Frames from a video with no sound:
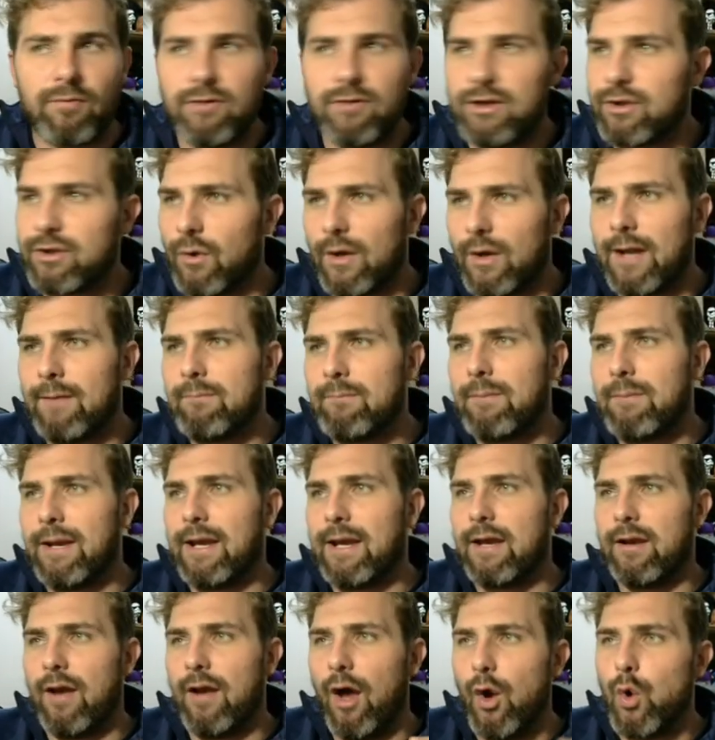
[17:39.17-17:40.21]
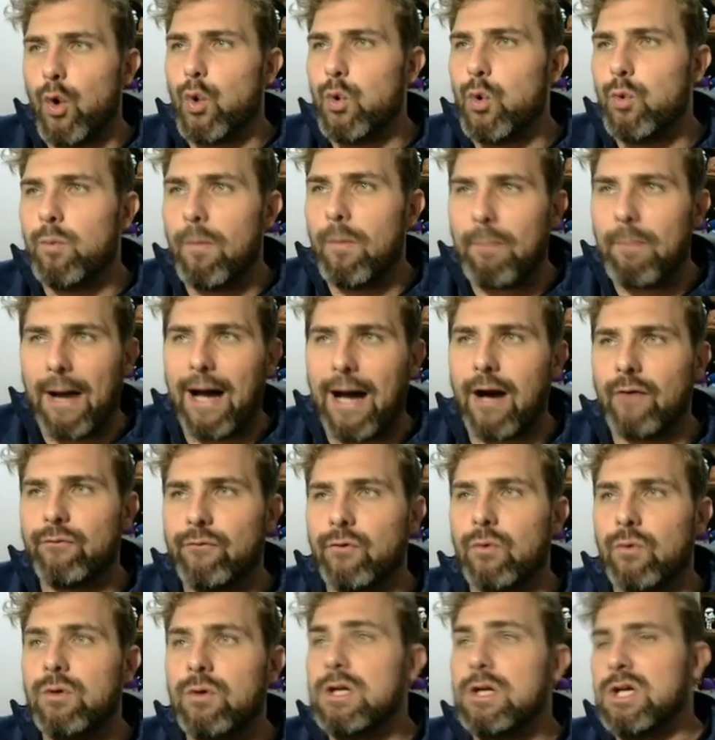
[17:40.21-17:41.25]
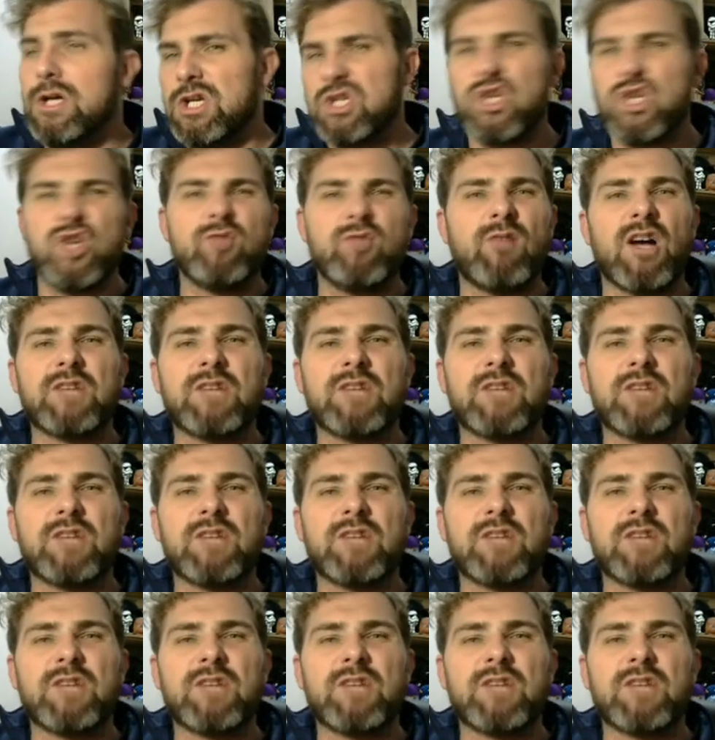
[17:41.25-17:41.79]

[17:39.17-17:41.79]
You don't want him being an uber powerful, you must